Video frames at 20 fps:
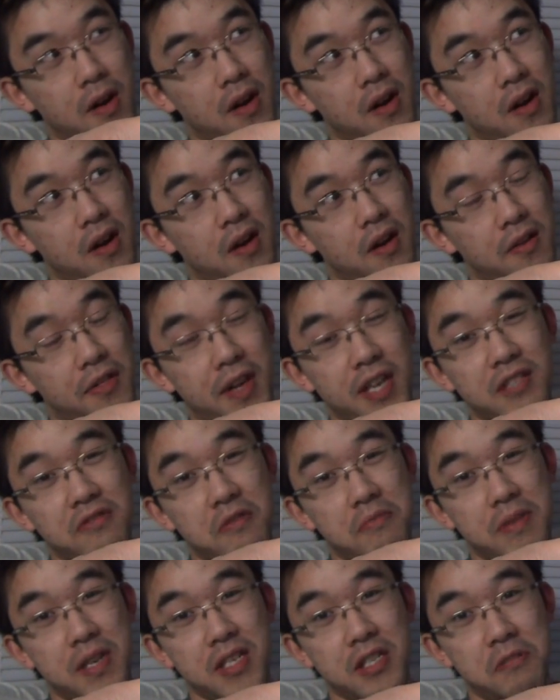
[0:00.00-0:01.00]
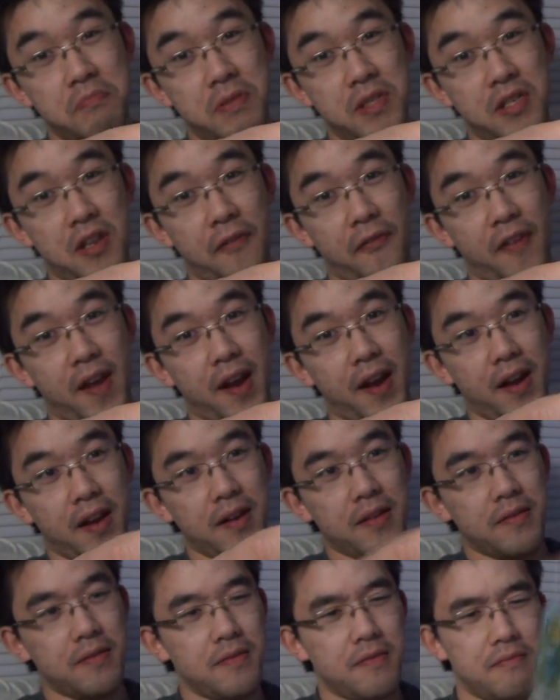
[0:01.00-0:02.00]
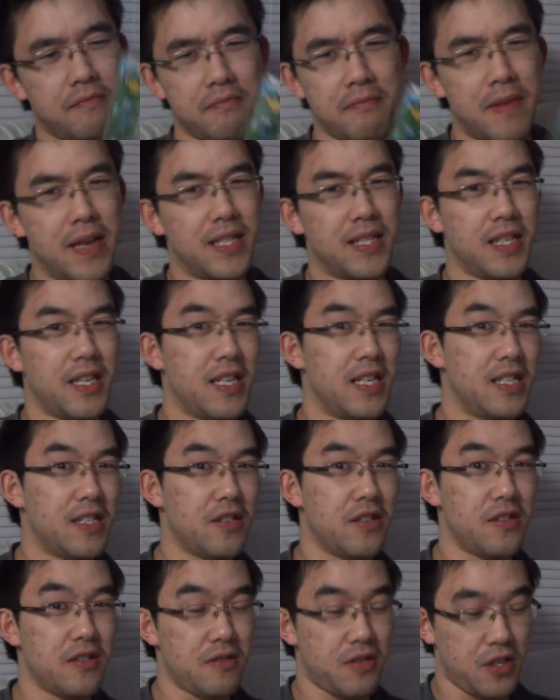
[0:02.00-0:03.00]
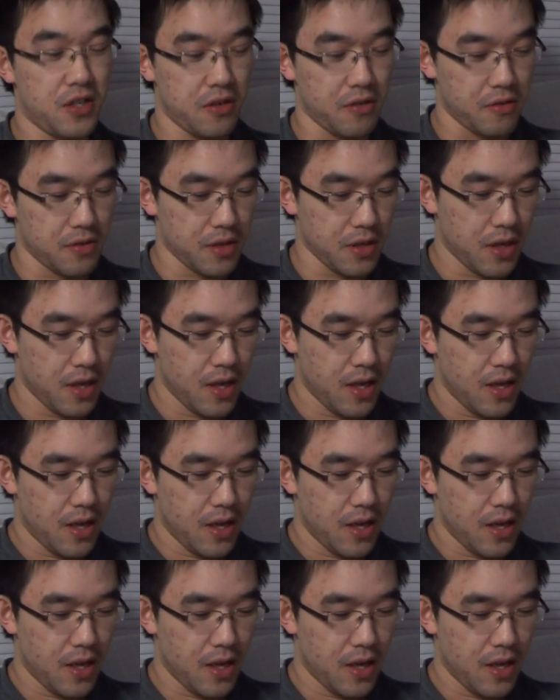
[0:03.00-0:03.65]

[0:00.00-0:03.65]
Uh, thanks for being specific. Makes it easier to choose.